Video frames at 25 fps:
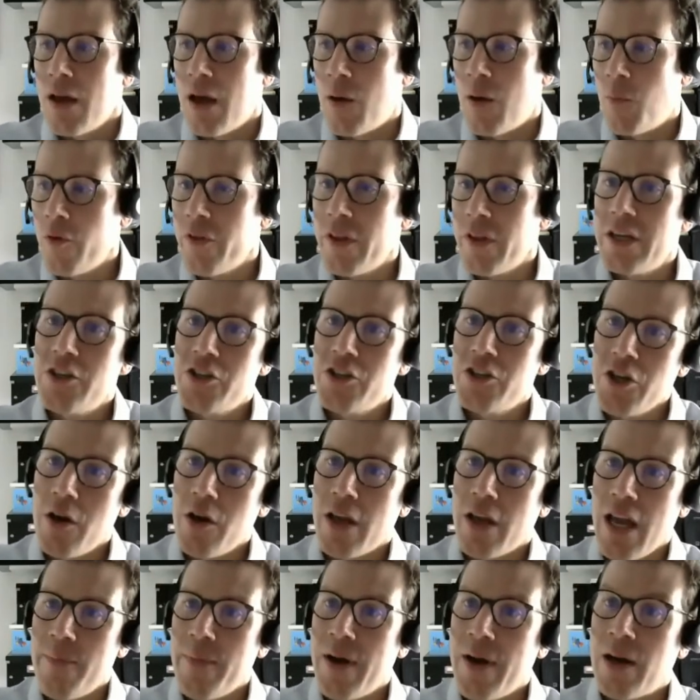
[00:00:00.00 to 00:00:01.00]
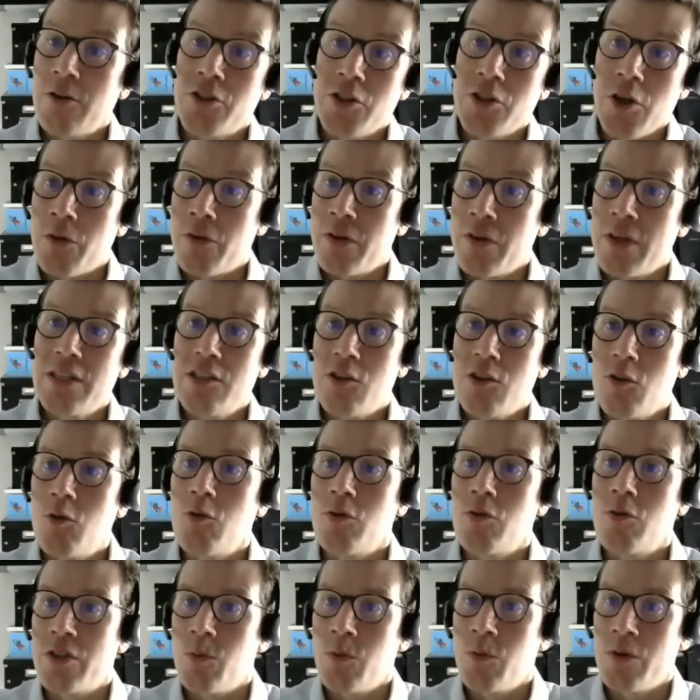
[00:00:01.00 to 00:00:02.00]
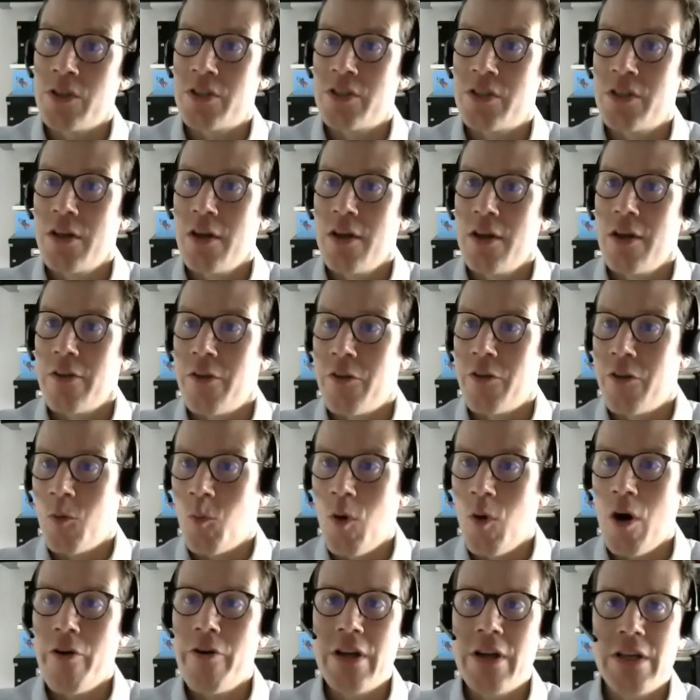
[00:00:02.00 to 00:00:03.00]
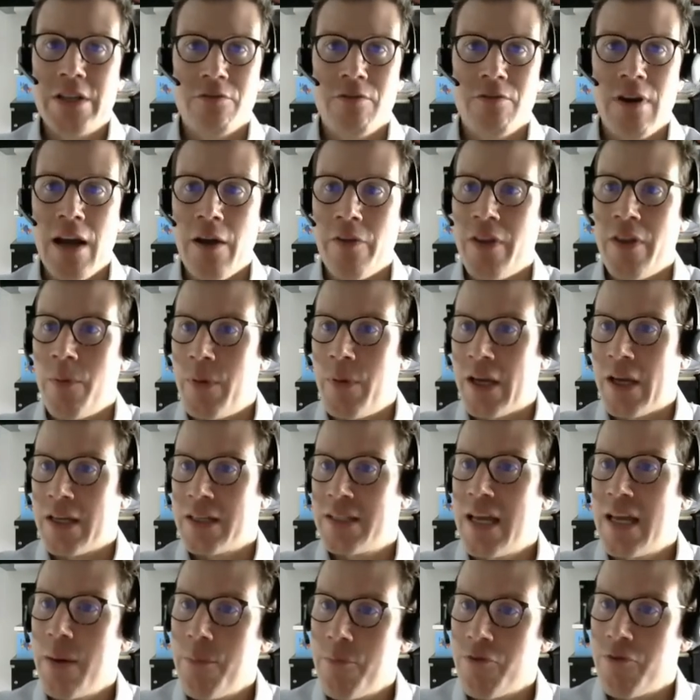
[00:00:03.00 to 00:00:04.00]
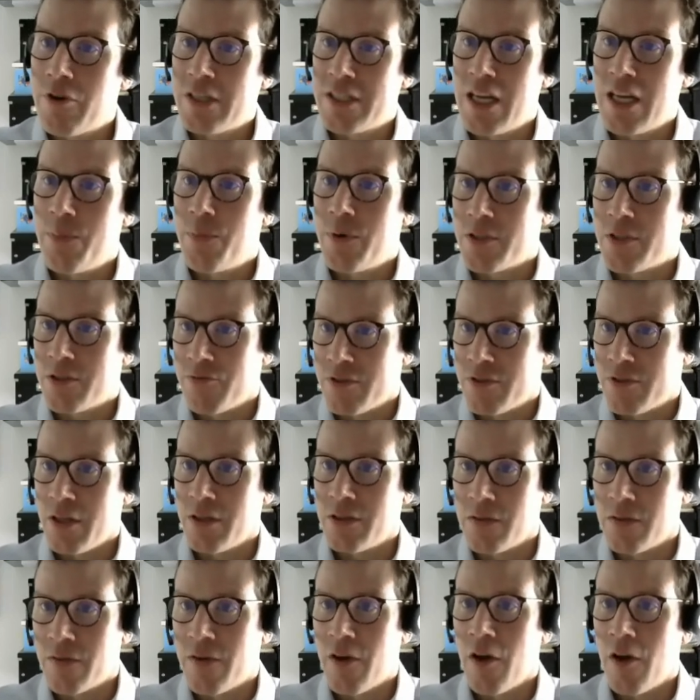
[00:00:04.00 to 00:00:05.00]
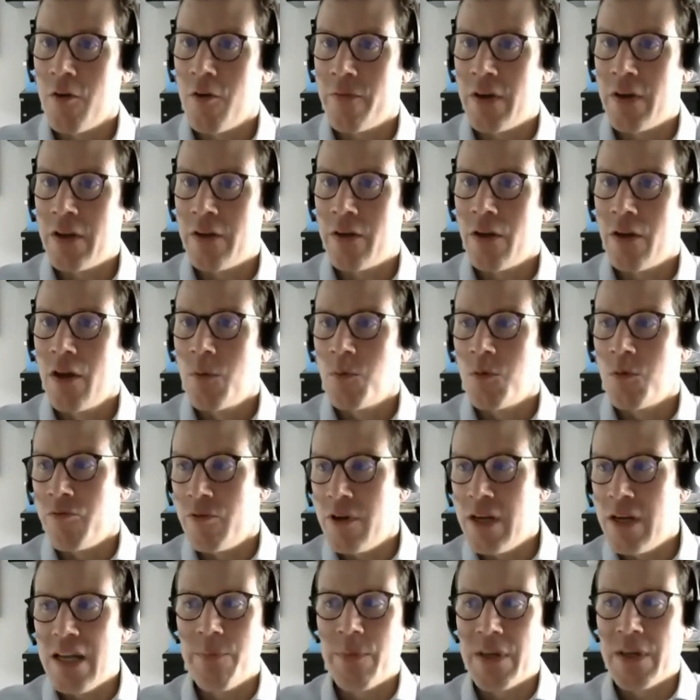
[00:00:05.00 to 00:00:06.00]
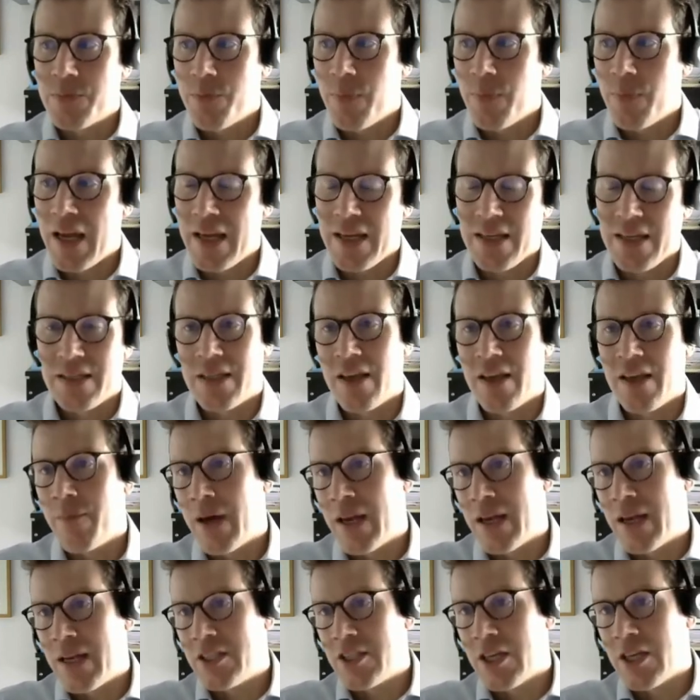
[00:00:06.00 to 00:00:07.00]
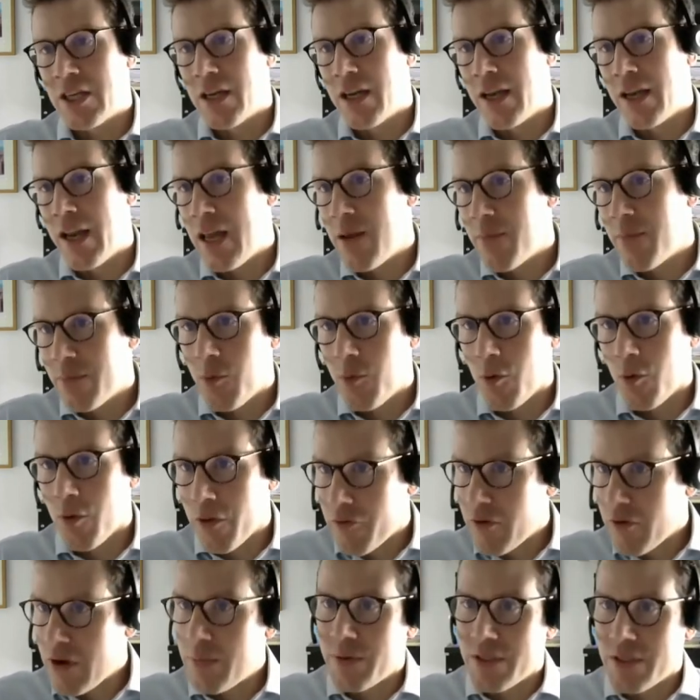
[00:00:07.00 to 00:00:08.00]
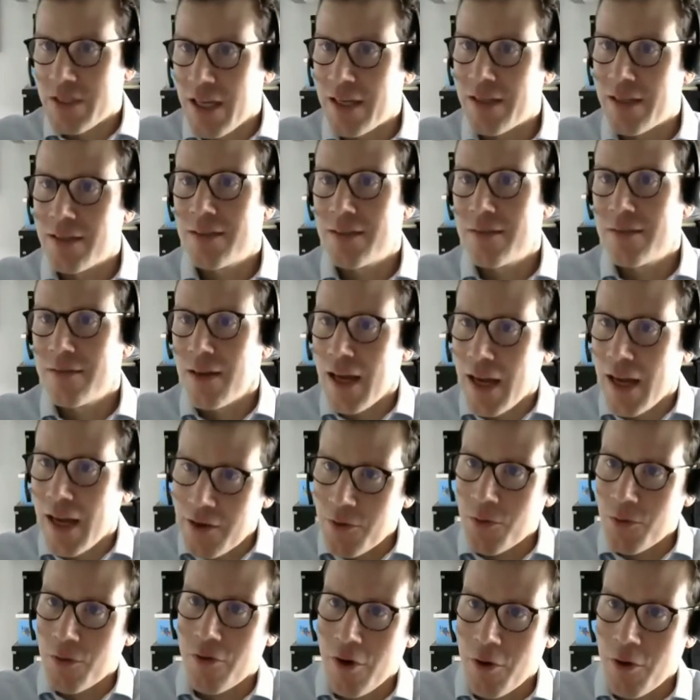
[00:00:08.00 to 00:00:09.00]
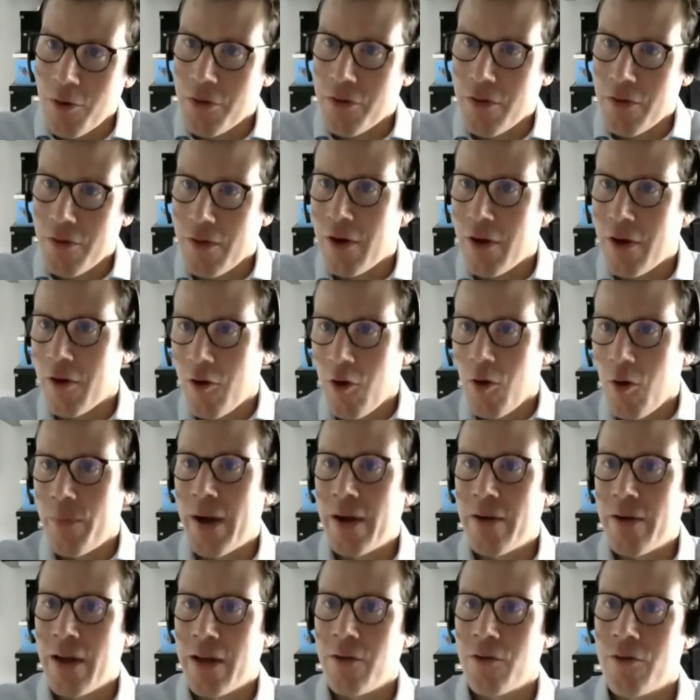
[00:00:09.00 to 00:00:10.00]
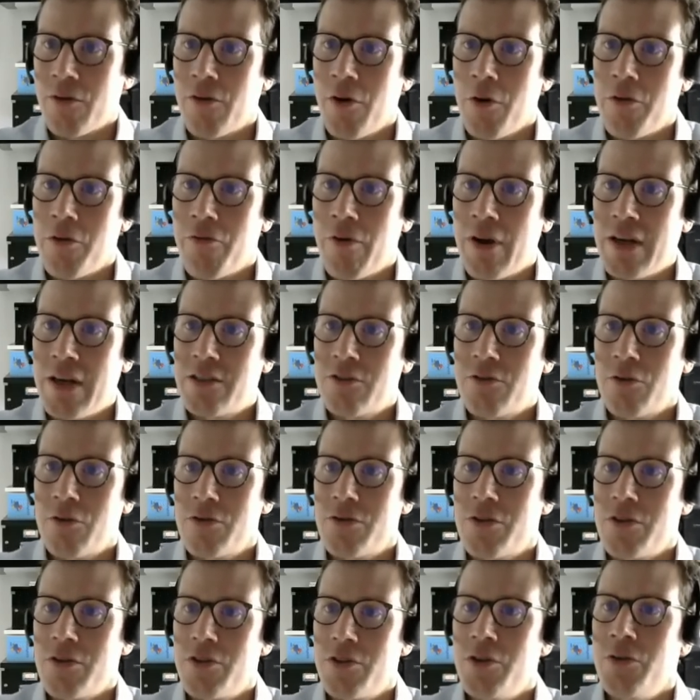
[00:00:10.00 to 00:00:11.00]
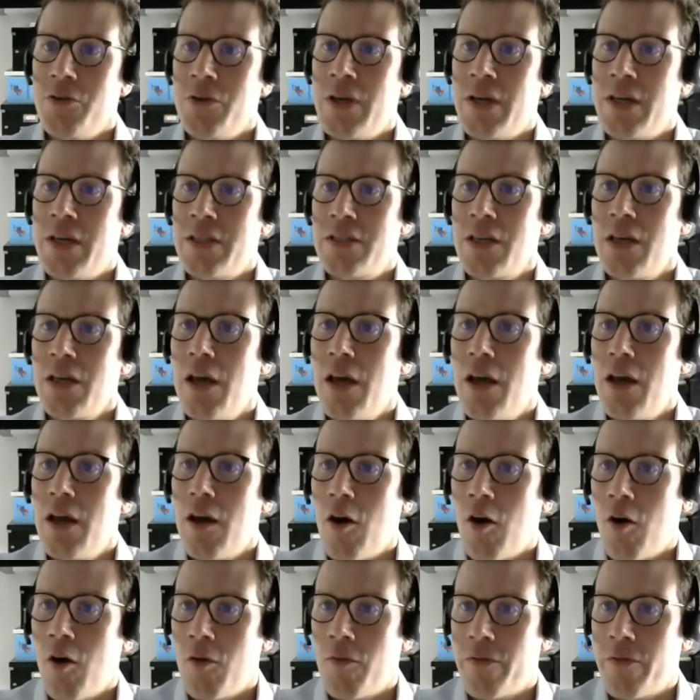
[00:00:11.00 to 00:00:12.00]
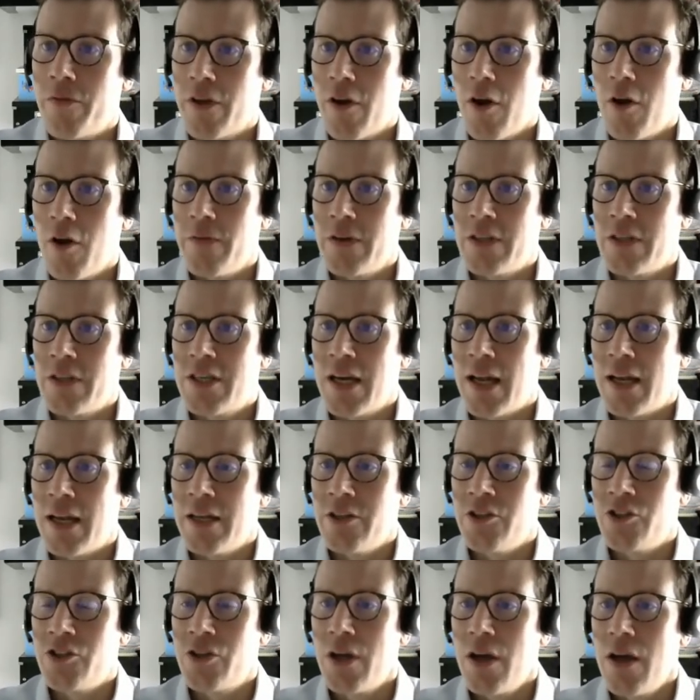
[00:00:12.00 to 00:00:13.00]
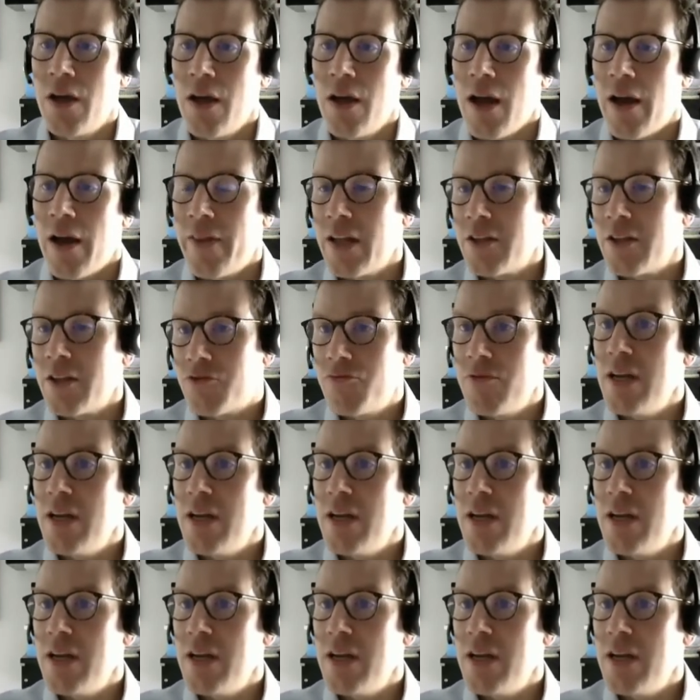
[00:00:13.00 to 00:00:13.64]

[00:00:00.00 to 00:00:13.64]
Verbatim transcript: And what they show, came out and showed in this quarter was that the worries around there being a temporary dip as a result of COVID were really misplaced. They're managing an 8.3% annual growth, you know, compound annual growth rate across the two years of the COVID challenge. And that's